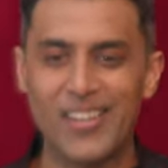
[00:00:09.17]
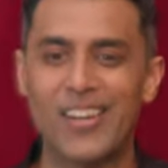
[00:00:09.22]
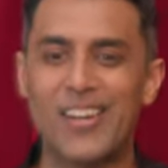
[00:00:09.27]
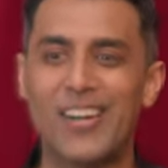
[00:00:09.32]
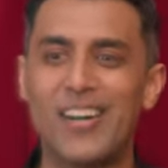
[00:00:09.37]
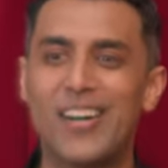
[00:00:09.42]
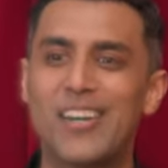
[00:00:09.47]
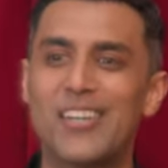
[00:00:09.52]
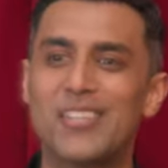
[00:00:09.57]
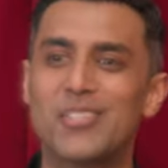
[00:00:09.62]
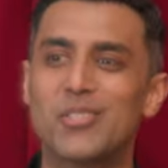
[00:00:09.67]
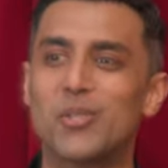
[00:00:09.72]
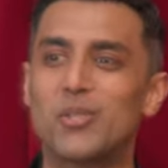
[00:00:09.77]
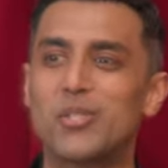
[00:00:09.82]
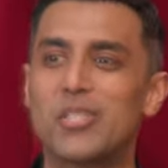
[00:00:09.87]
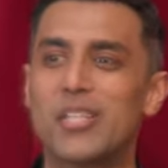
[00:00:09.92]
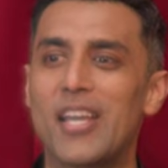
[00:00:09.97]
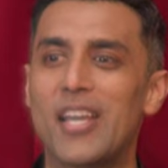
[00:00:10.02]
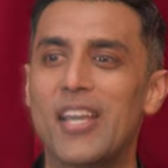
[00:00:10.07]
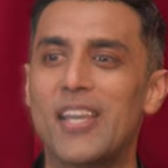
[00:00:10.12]
Uh, so
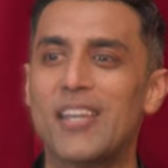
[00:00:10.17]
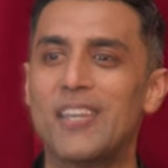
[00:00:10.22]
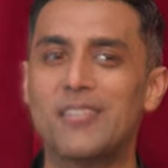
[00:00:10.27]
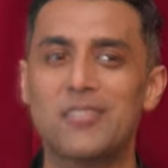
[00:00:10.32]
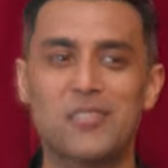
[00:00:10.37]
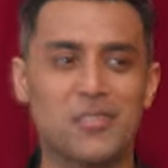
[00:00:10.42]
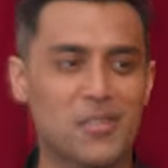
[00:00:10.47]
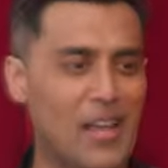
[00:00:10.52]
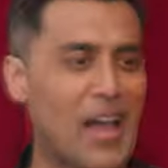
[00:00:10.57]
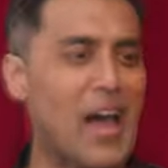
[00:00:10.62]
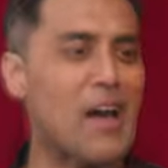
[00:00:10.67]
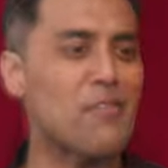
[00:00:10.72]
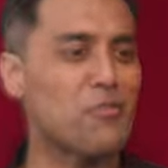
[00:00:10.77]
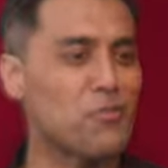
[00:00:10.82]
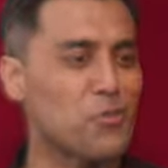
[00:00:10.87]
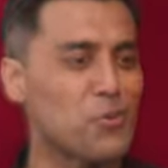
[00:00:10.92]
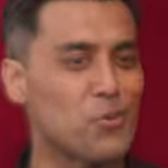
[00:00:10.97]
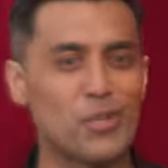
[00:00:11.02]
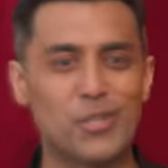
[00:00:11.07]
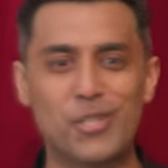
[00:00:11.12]
today, half
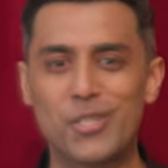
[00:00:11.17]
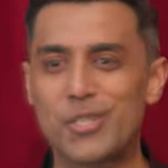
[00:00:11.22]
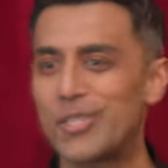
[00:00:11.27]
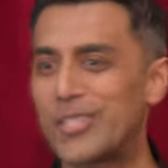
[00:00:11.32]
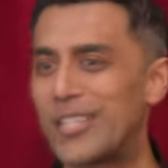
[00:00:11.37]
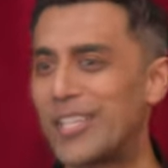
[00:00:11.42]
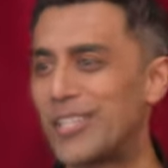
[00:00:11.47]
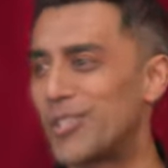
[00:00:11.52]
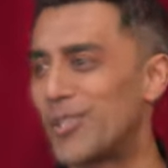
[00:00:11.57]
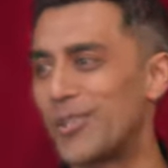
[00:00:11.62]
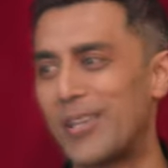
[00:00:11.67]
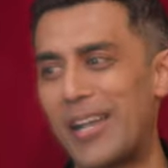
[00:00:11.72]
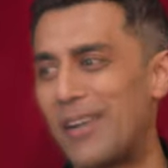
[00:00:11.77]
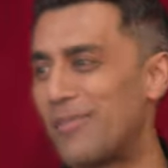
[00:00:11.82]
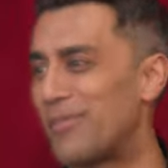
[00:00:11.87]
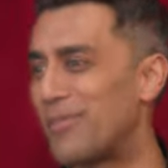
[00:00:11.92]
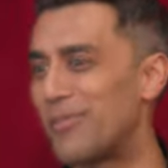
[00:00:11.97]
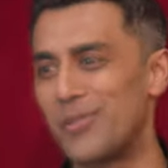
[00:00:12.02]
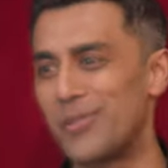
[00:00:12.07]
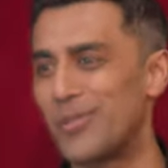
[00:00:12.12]
of you understood that joke,
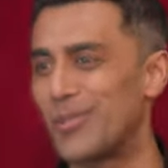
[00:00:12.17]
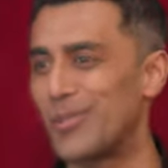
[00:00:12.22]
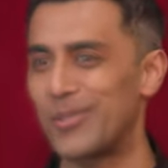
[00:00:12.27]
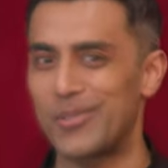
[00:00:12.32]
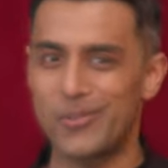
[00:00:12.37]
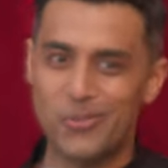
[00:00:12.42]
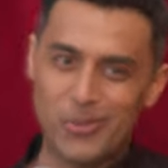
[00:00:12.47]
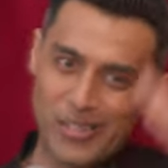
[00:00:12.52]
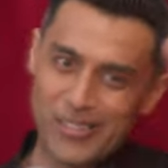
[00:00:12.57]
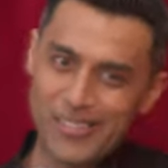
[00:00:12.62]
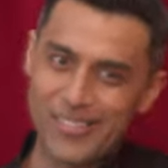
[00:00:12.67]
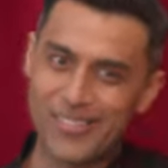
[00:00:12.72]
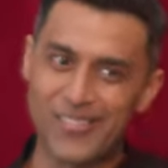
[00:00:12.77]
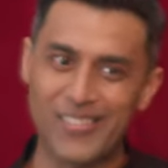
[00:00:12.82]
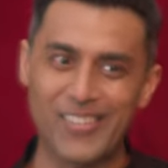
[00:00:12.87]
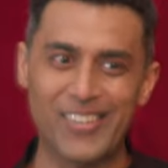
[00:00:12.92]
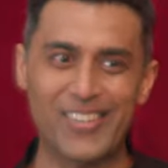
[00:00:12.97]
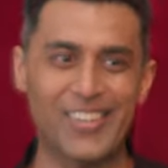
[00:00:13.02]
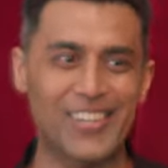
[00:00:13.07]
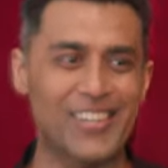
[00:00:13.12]
half of you went
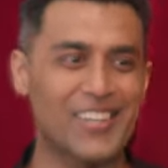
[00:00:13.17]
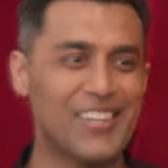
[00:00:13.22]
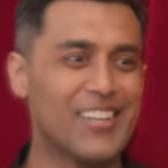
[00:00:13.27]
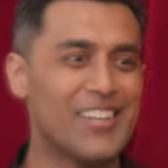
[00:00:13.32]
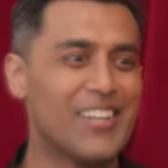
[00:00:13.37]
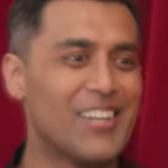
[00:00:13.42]
over your head.